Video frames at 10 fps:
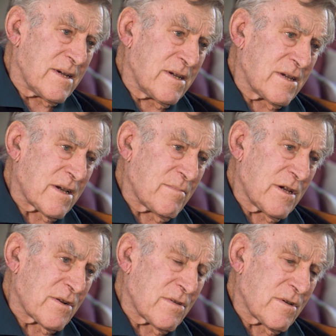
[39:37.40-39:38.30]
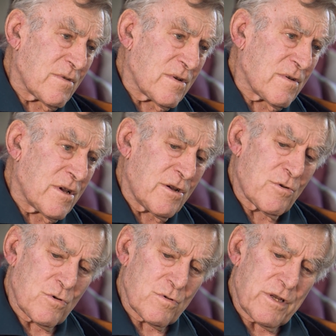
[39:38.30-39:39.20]
He came out in the
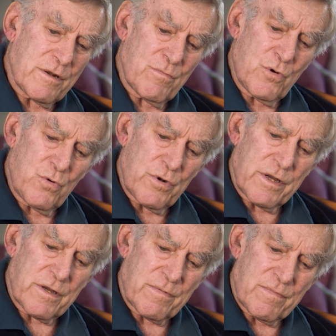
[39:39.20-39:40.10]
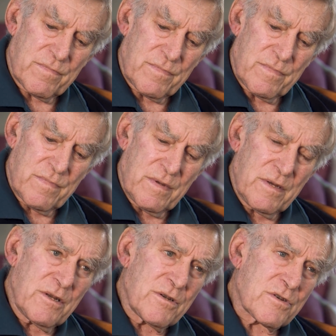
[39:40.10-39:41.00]
Herald that morning,
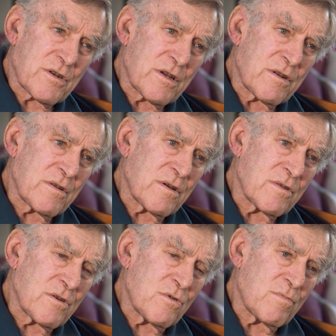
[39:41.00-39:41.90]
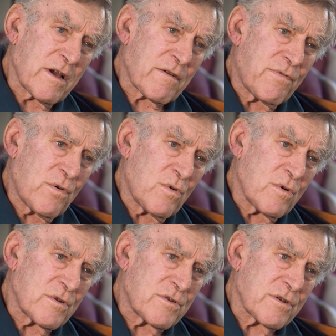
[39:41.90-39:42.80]
saying uh, the All Black
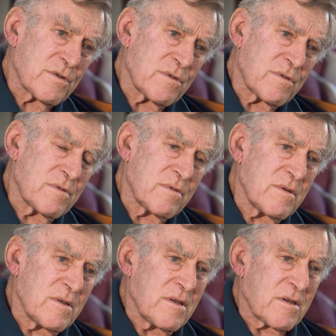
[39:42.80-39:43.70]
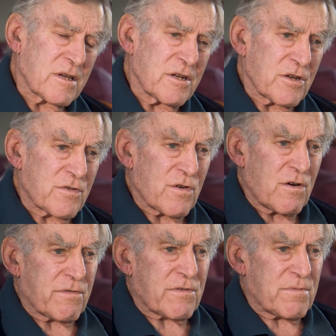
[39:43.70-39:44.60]
forwards are getting
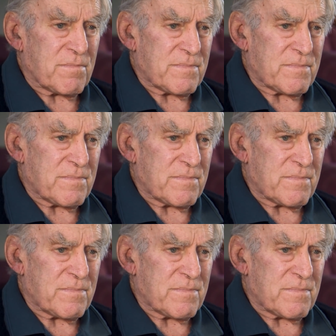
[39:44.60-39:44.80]
soft.